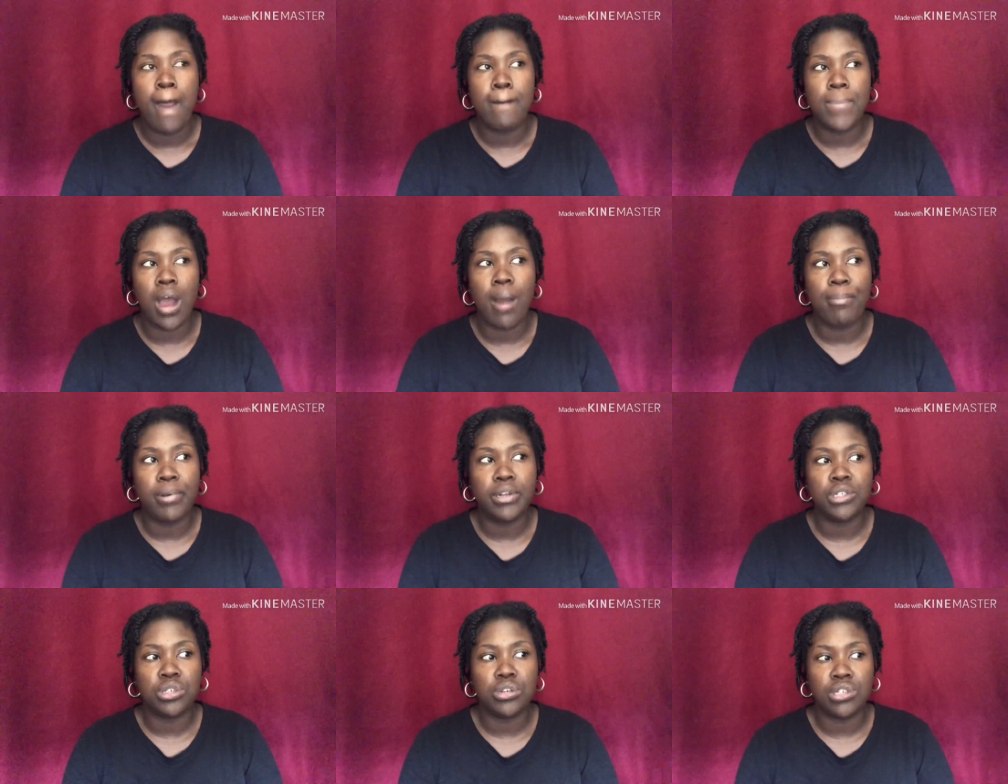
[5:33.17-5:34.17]
But I'm pretty
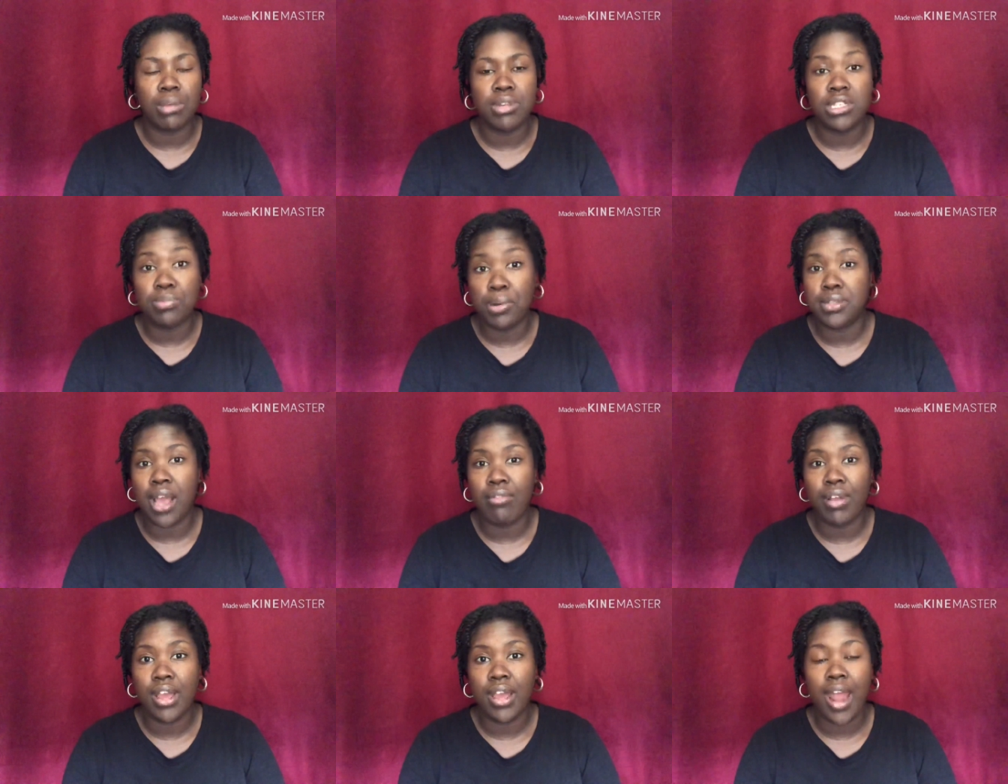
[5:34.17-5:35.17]
sure some of these books I
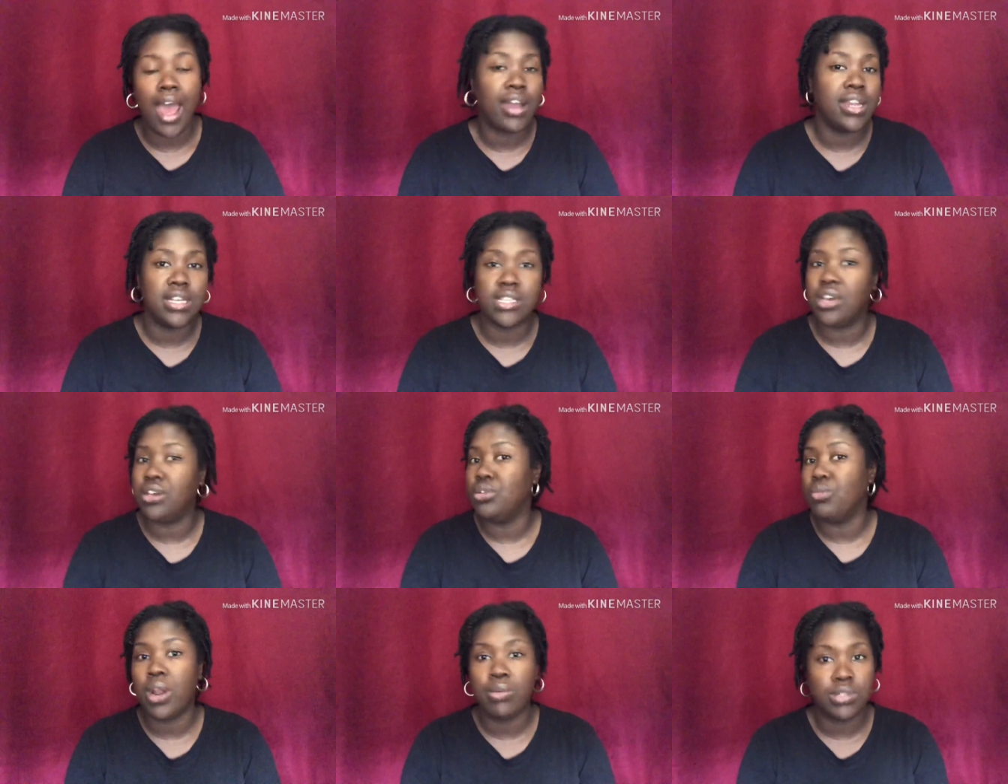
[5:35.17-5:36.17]
read, I couldn't even tell you
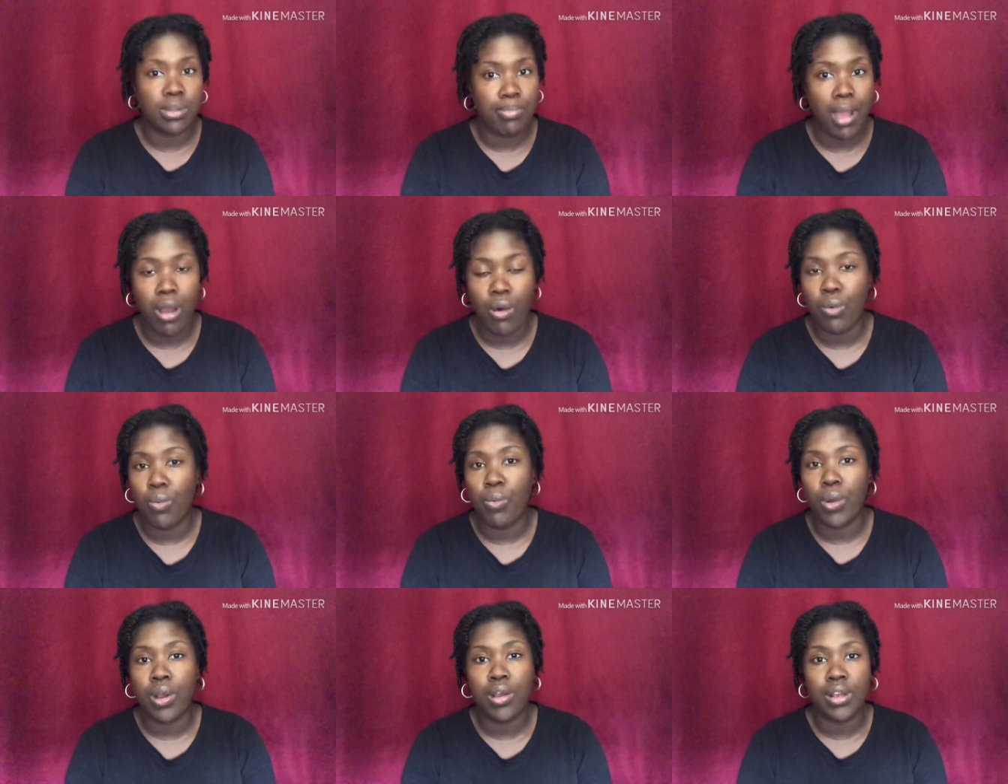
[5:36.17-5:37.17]
what it was about,
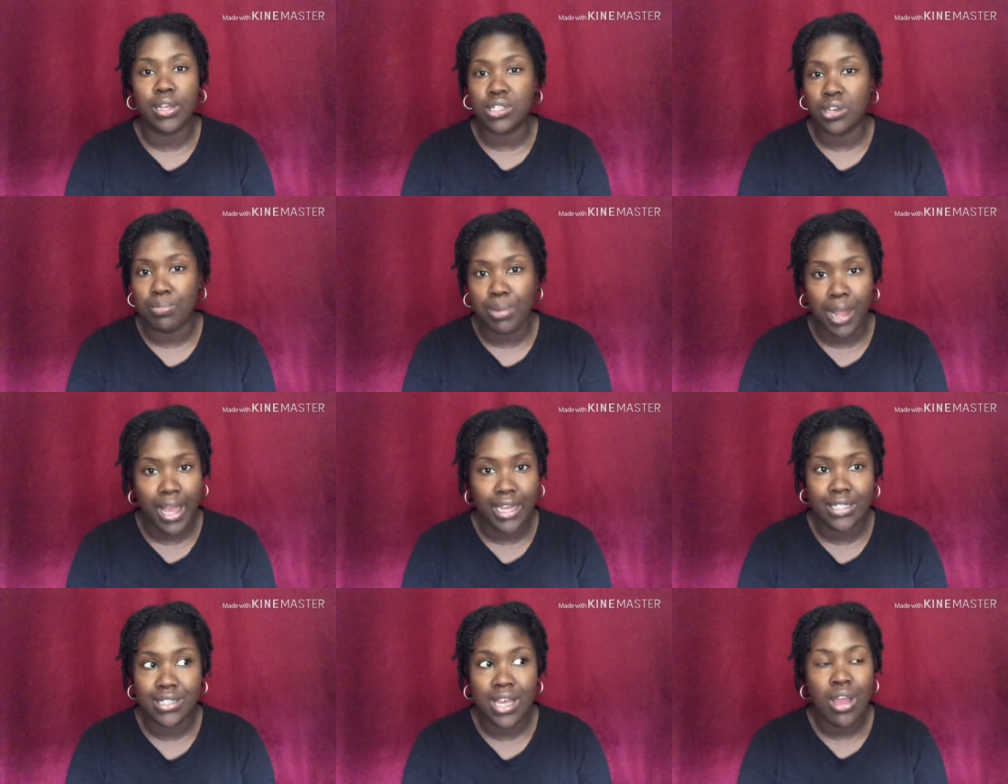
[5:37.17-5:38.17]
where it took
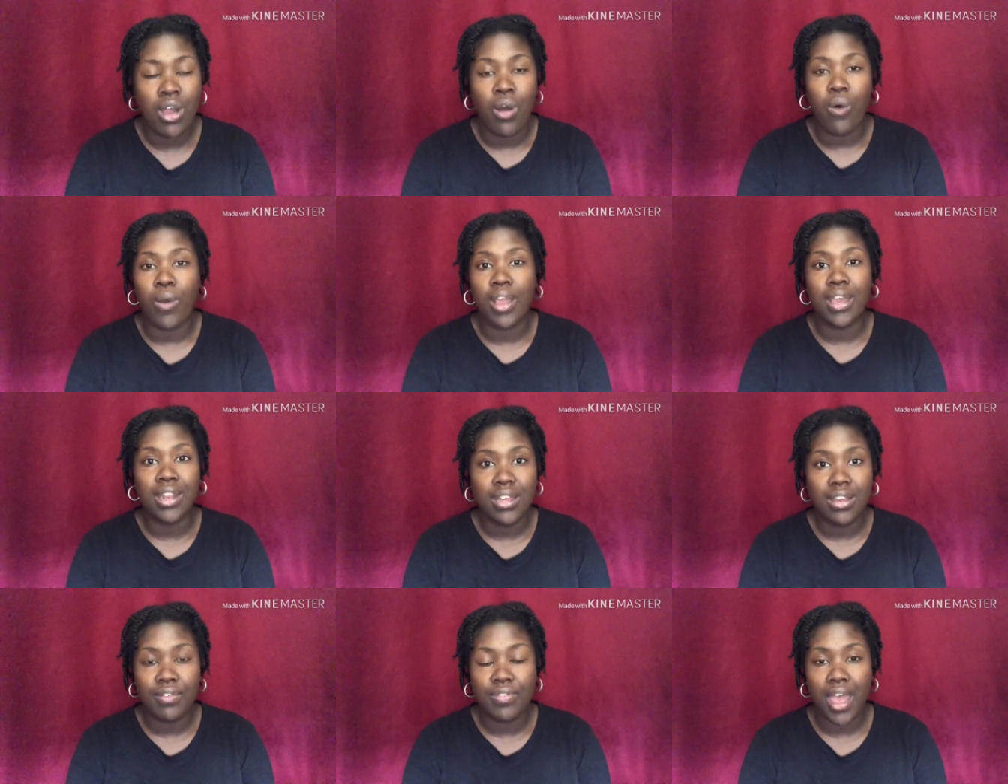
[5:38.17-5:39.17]
place, or any
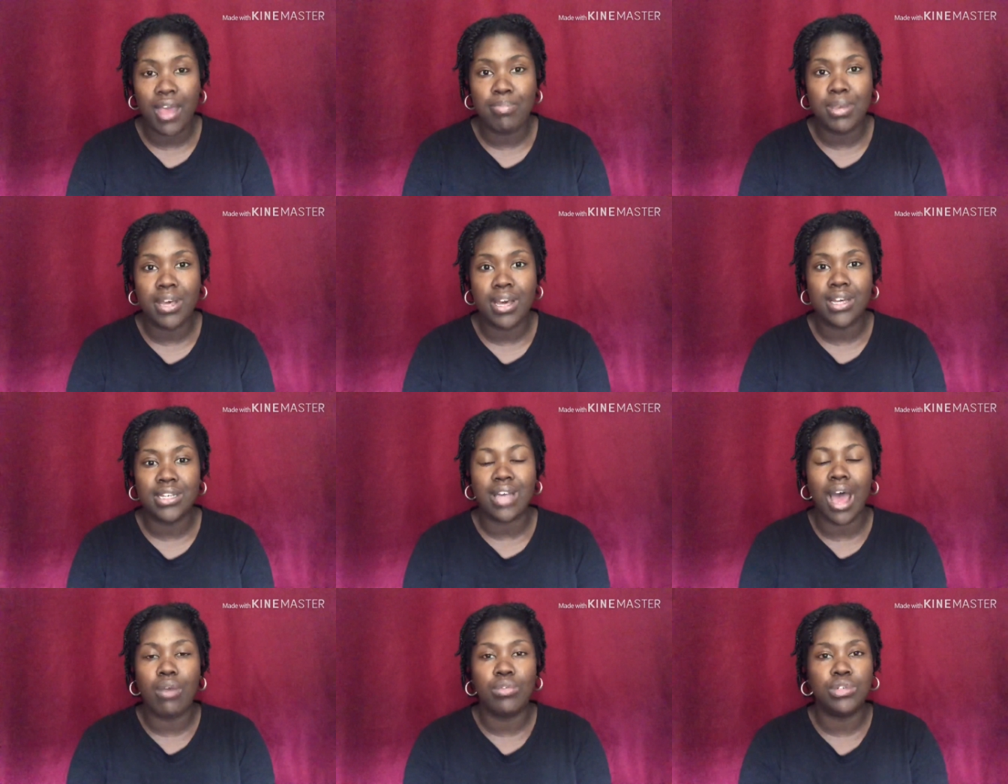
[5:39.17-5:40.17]
of that because
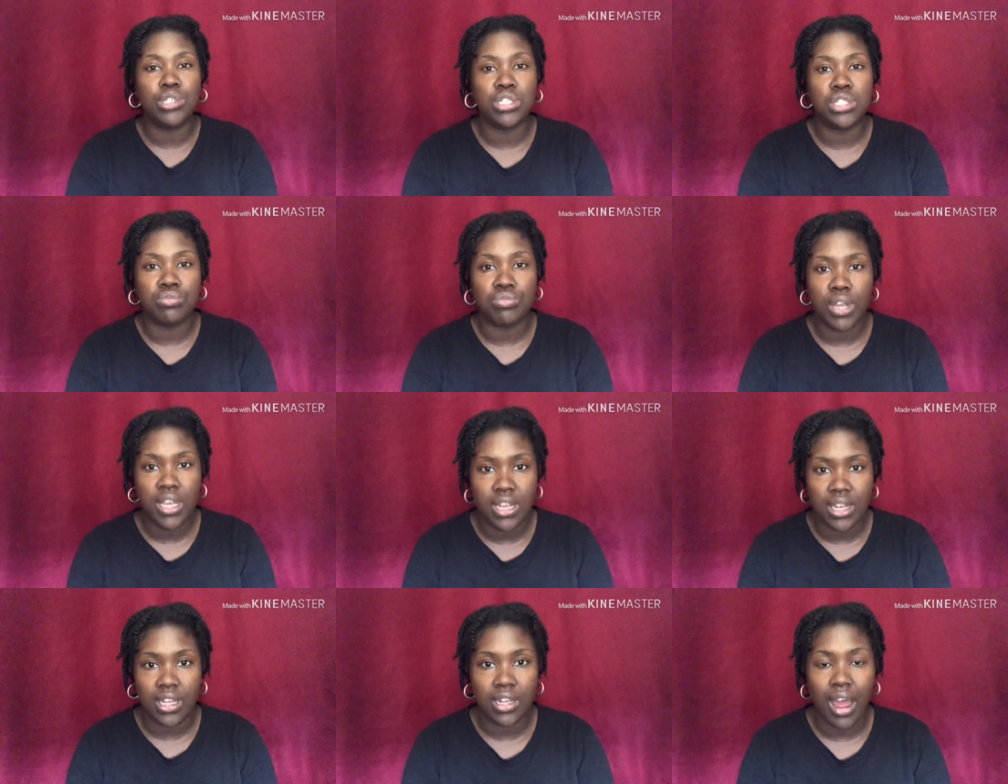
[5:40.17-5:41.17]
I was just
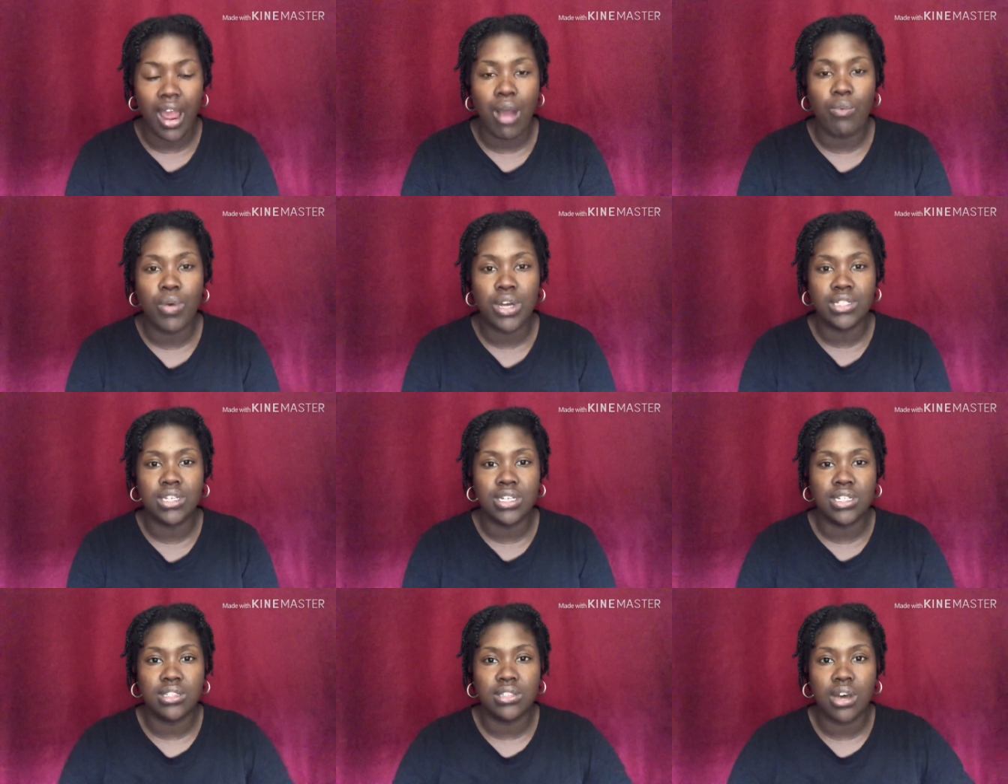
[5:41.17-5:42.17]
reading. Like I
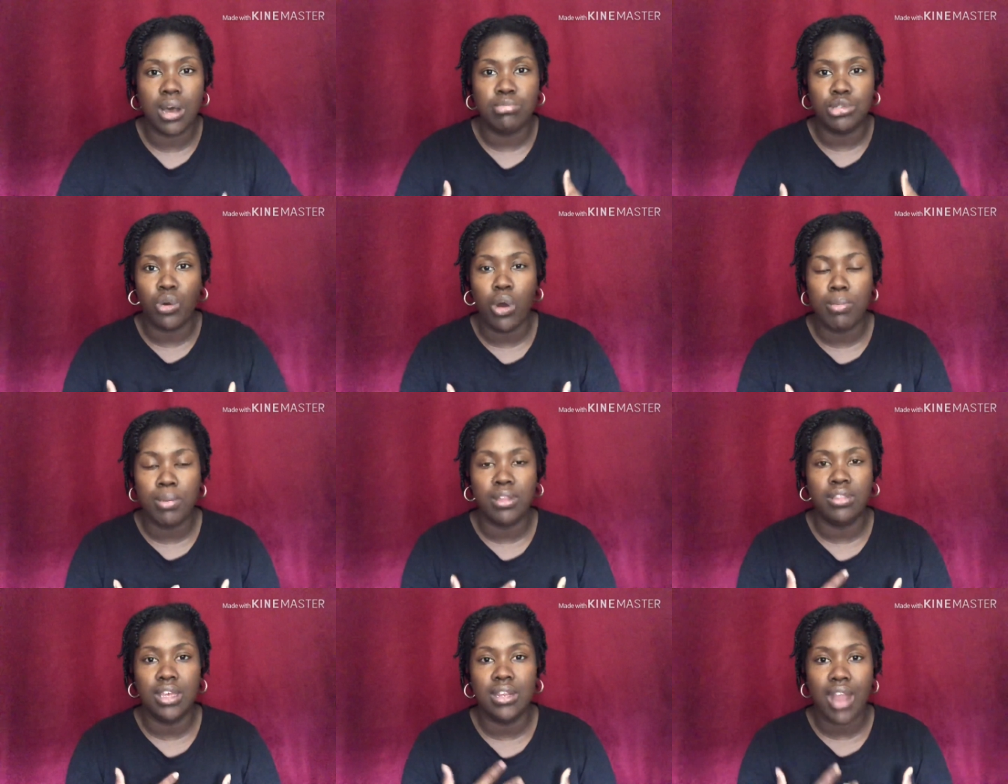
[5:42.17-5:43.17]
wasn't
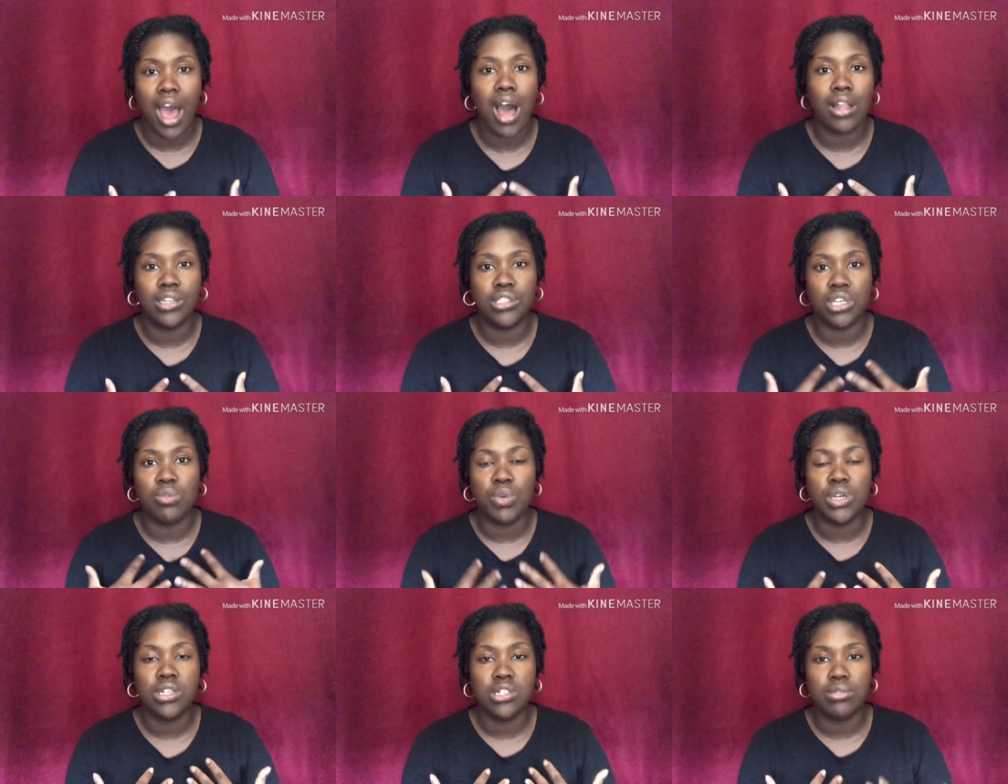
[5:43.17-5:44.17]
absorbing the knowledge and
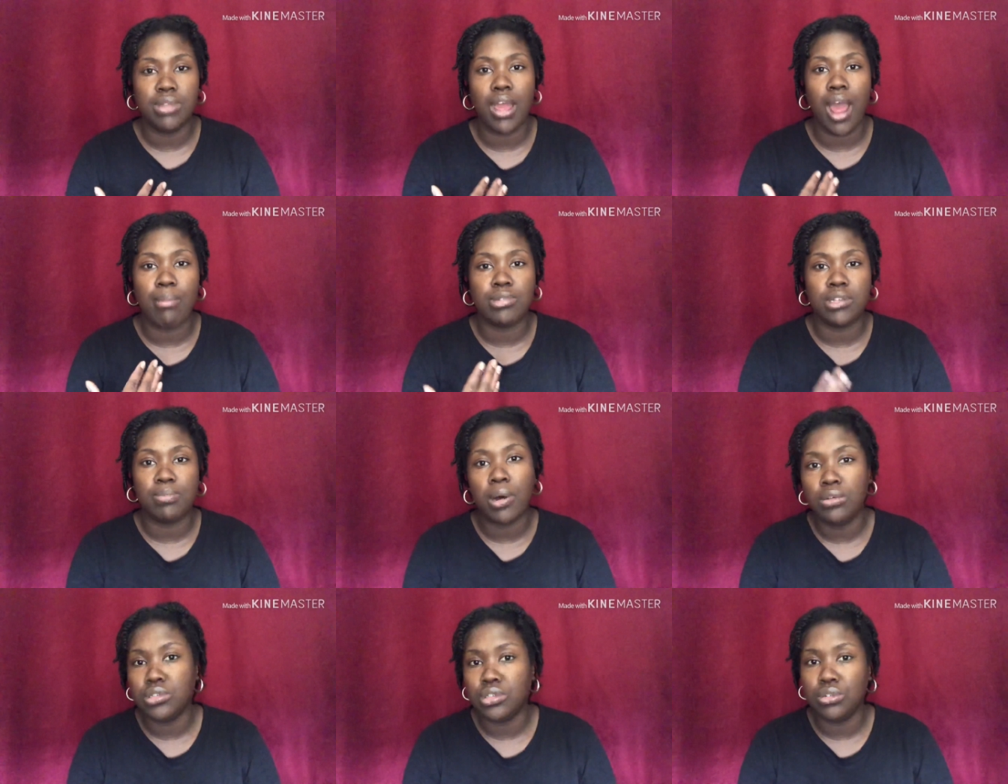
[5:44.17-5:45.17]
wisdom that I'm
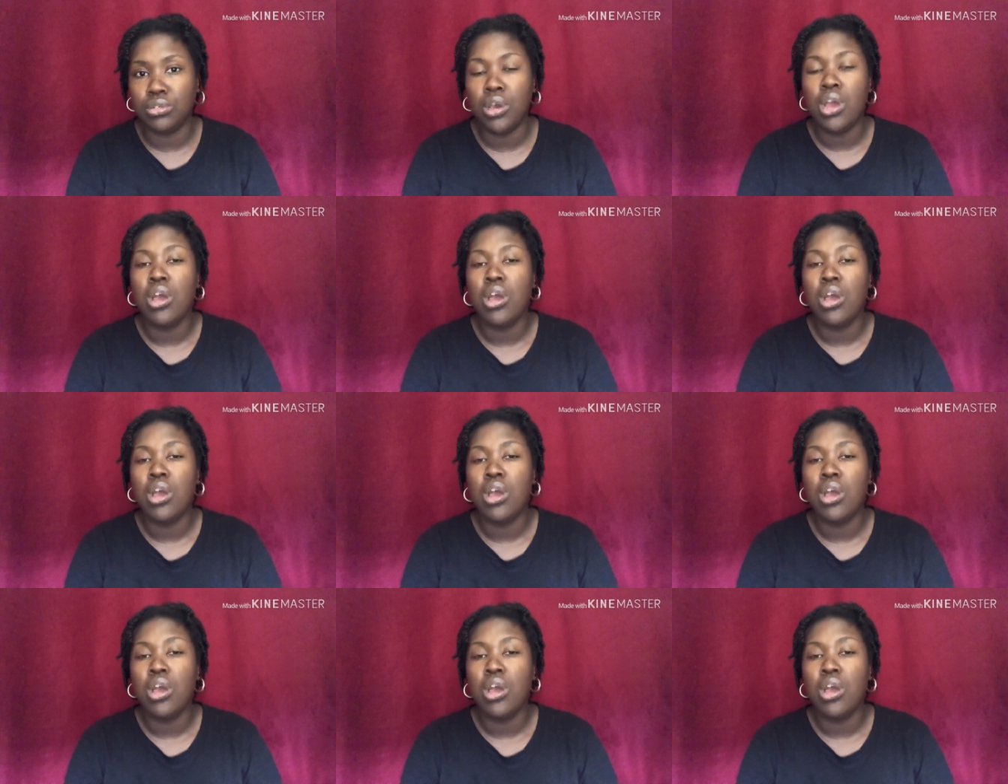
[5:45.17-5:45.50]
supposed to